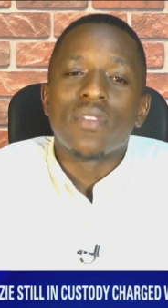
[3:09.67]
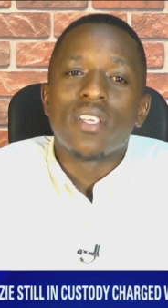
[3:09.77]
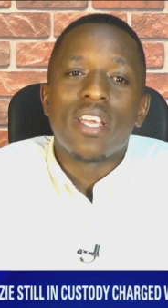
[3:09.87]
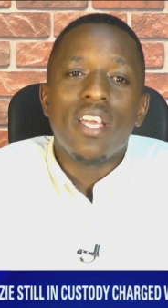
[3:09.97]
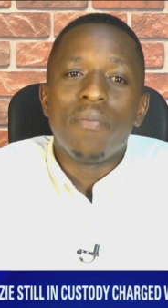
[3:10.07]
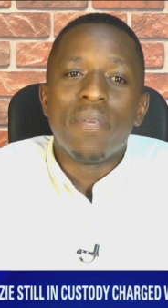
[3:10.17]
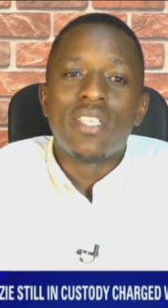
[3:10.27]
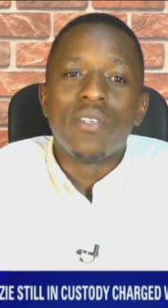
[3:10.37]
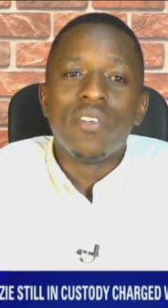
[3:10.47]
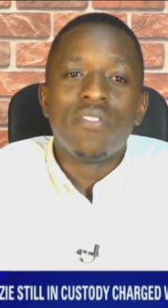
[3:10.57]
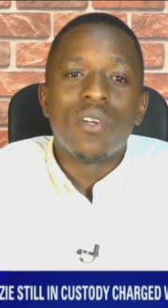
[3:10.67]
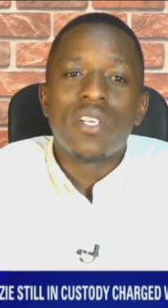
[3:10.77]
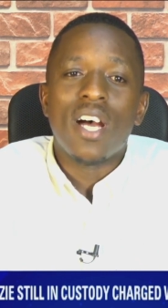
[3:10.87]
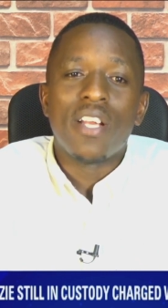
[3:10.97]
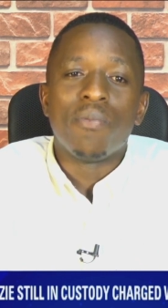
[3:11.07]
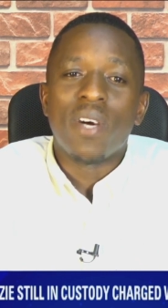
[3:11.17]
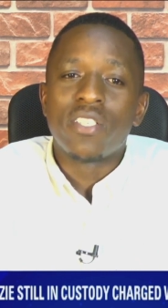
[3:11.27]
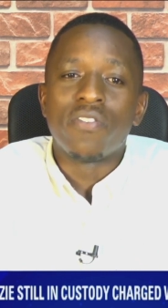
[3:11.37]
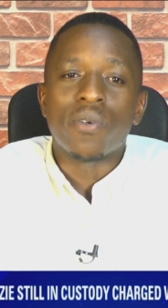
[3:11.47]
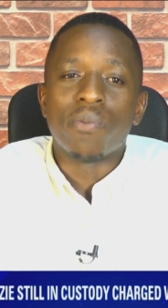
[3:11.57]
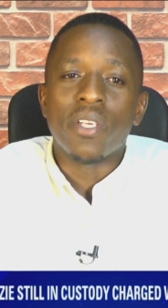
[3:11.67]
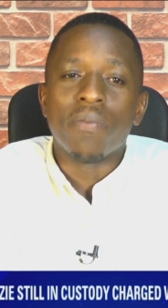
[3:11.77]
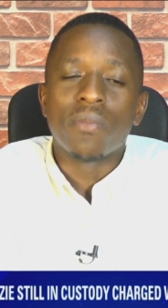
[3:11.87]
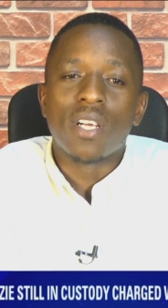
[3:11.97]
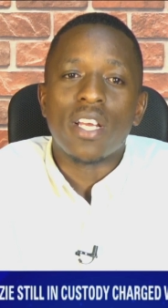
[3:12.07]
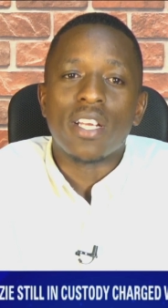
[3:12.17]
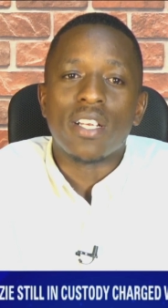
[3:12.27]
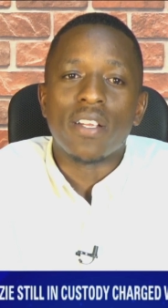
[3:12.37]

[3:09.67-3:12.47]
yeah, Betty, we've not heard much from him currently.